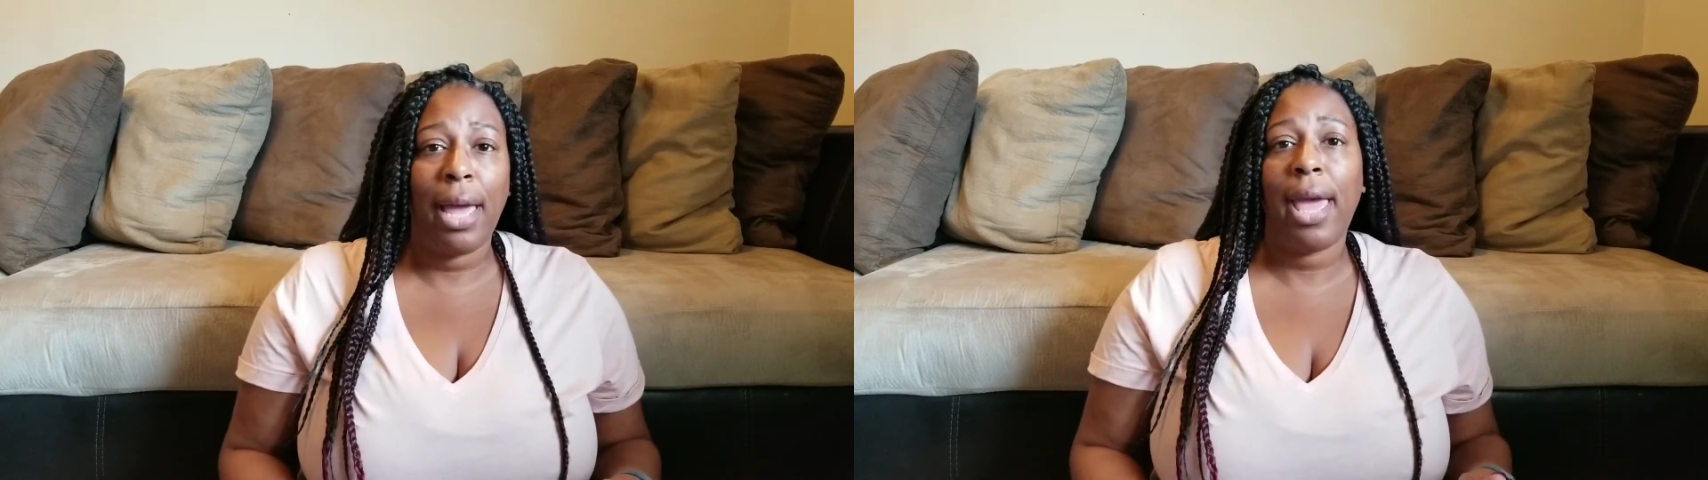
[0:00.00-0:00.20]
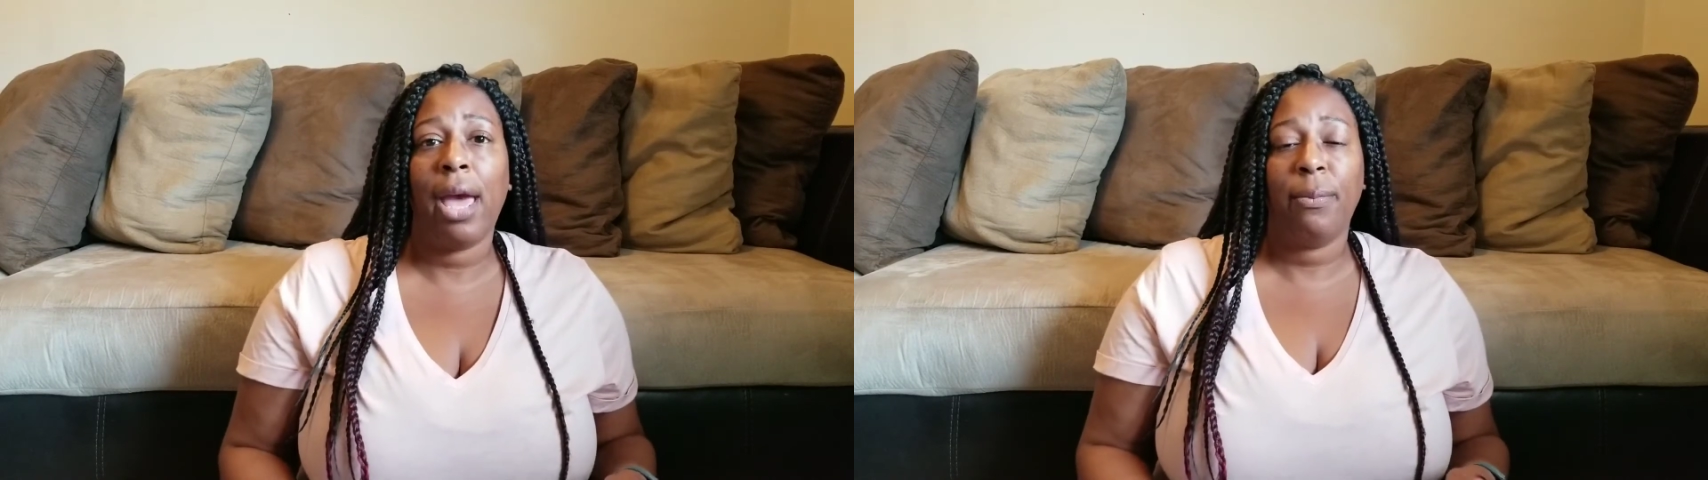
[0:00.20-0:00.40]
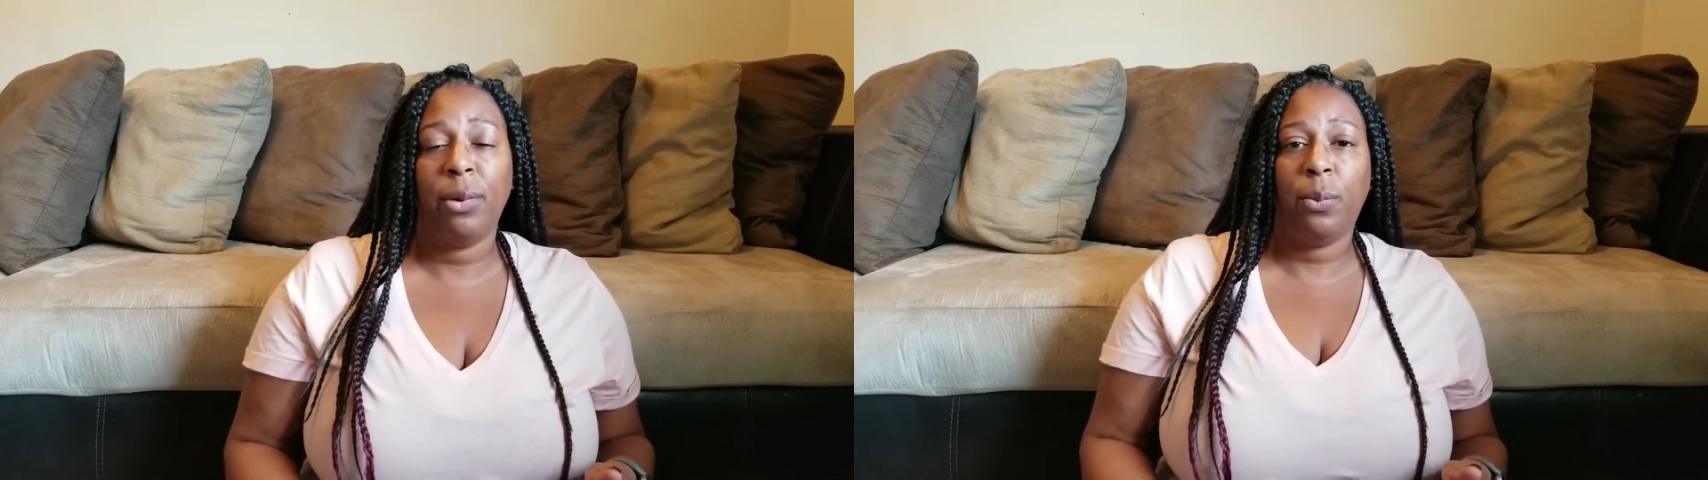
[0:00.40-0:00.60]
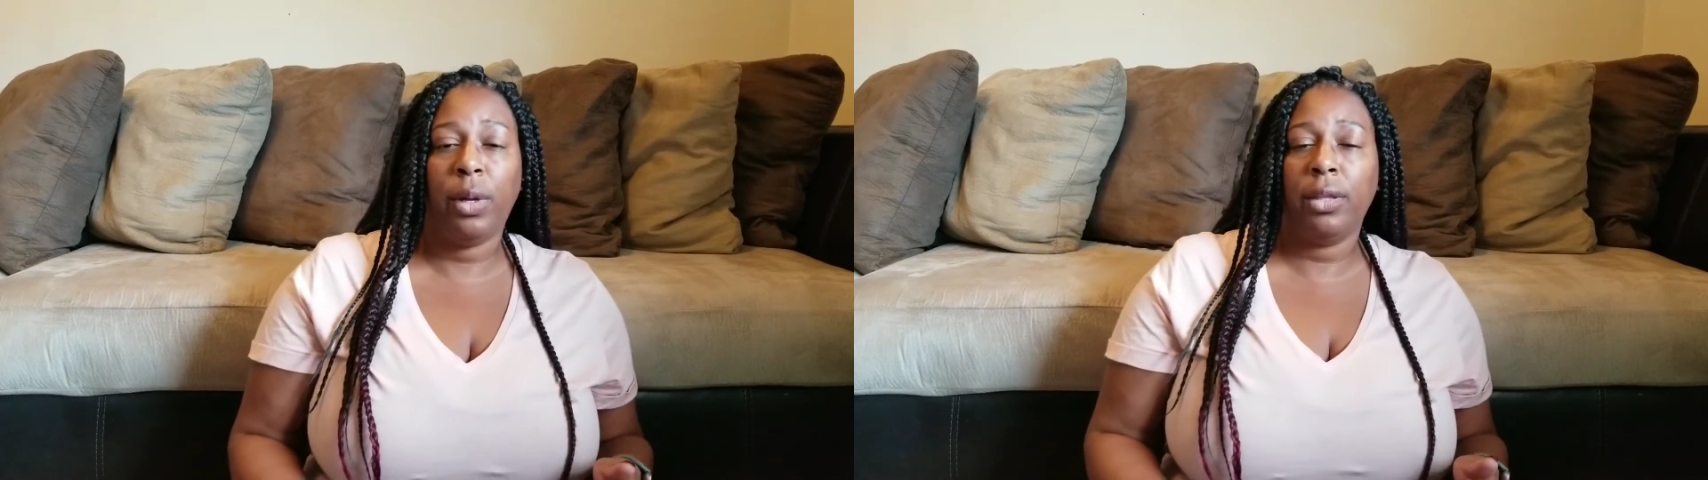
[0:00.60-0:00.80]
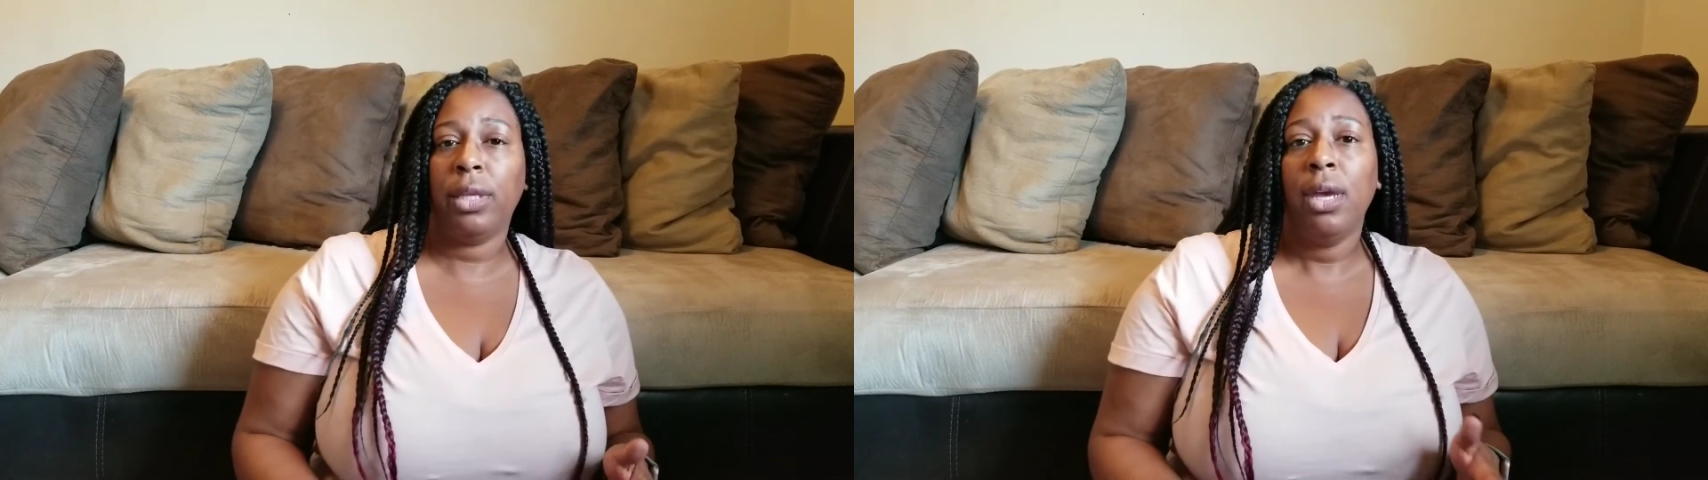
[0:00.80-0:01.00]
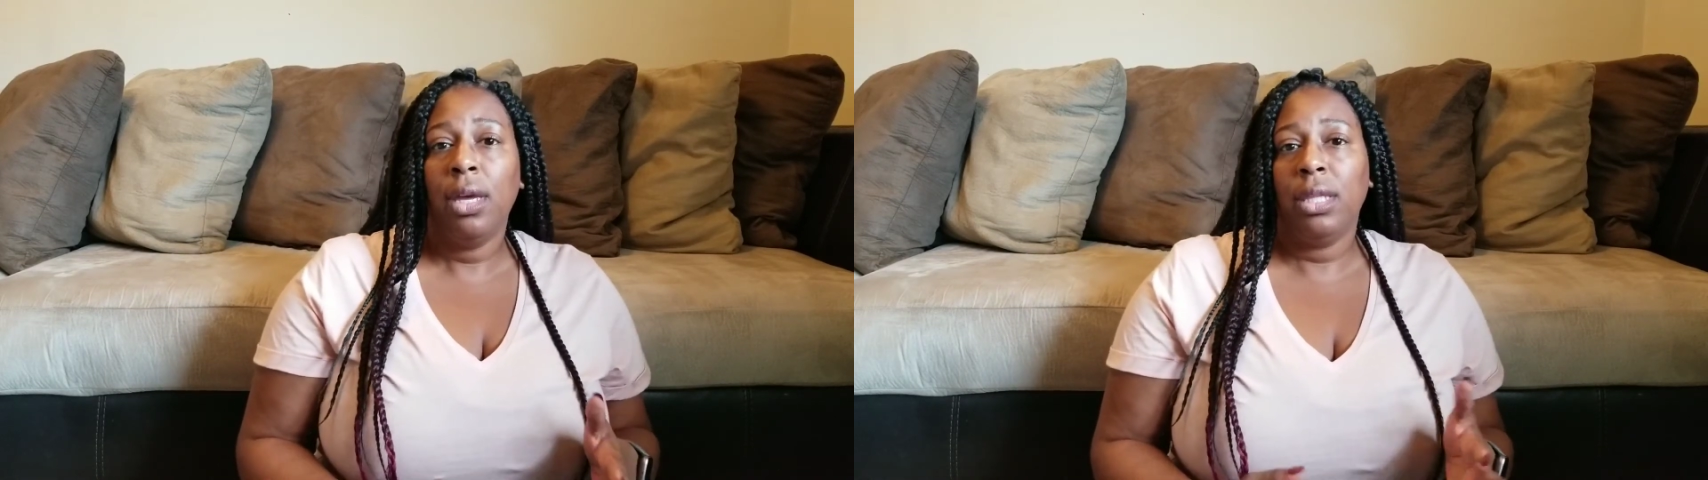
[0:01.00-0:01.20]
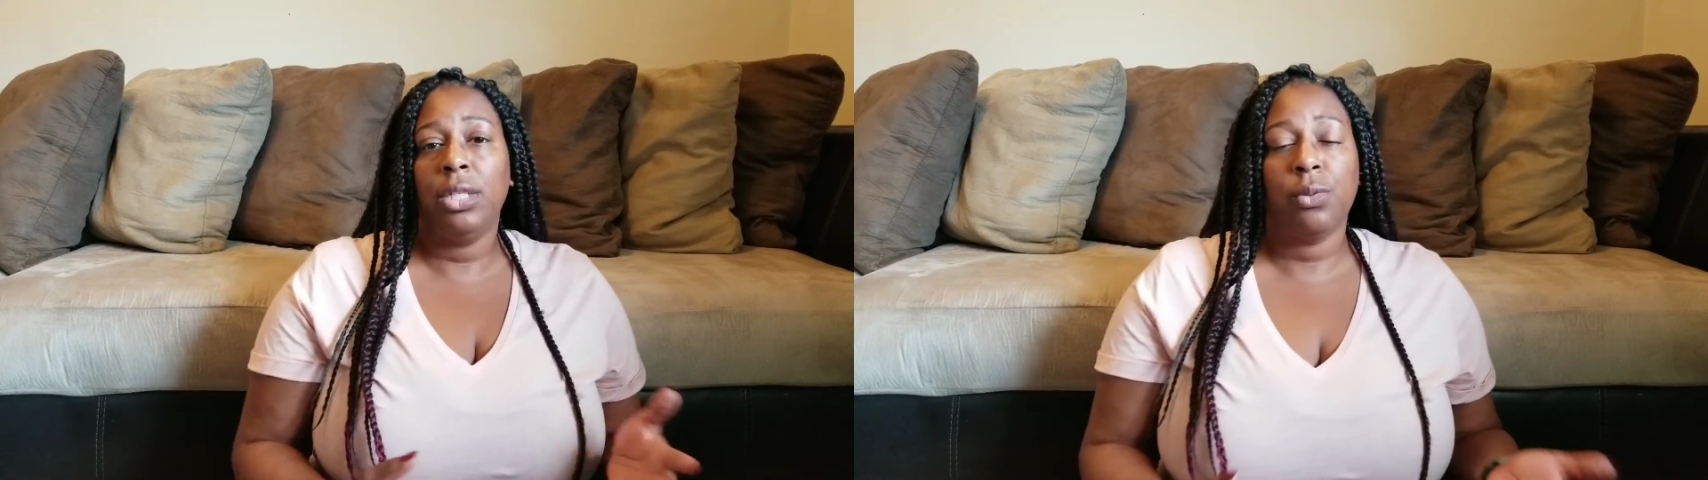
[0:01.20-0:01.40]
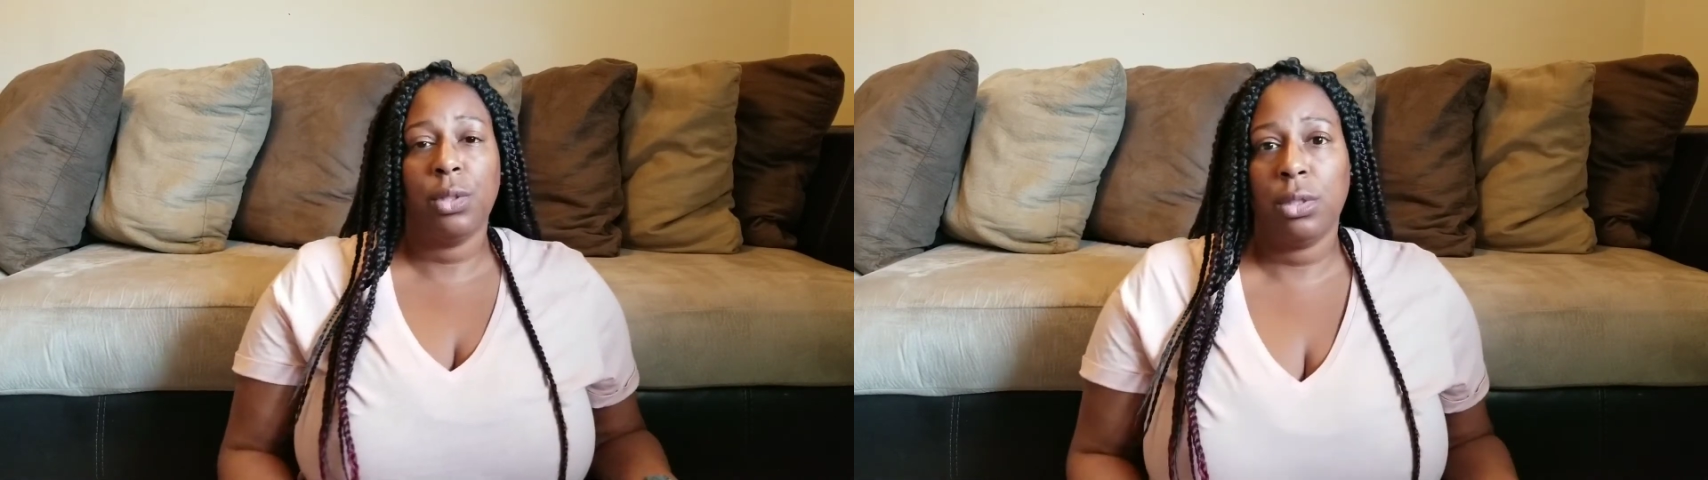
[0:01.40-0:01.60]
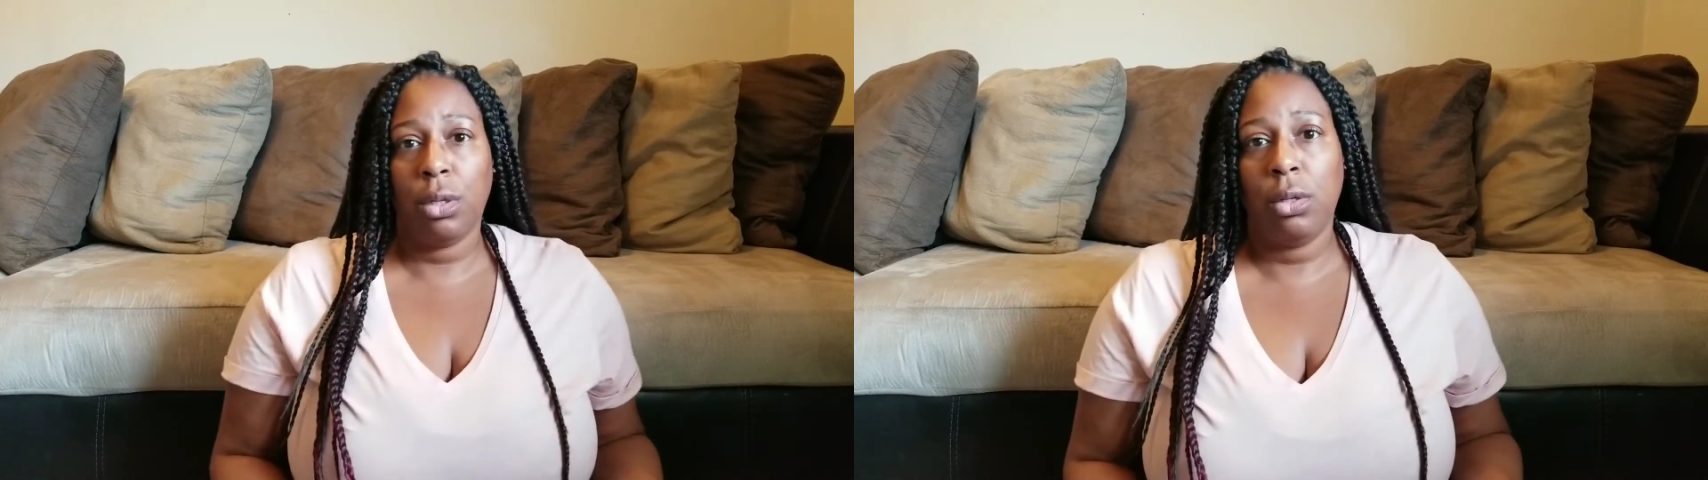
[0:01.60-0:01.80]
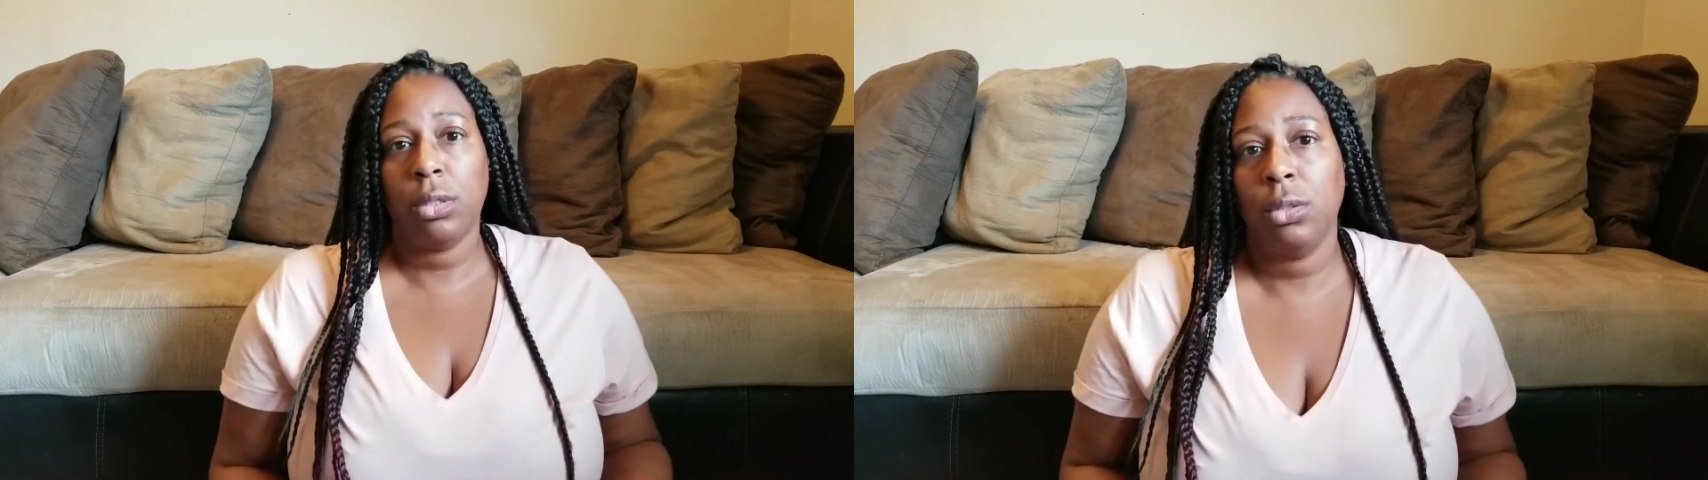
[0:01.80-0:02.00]
happy with these
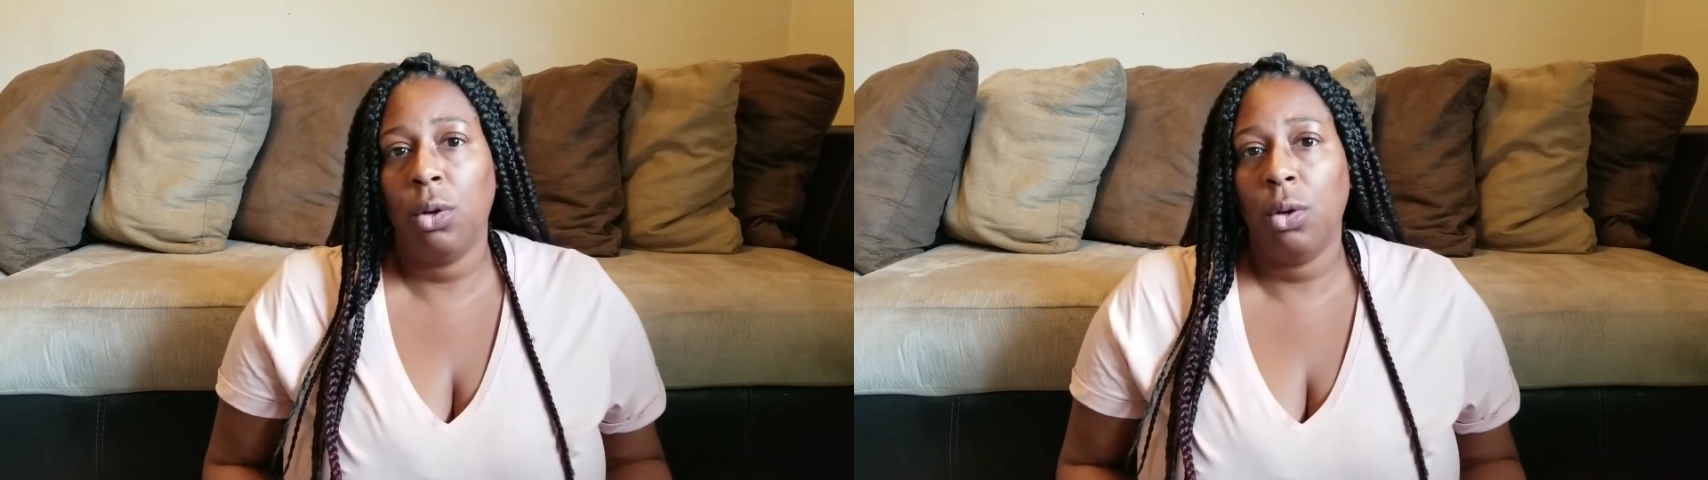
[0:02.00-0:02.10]
results.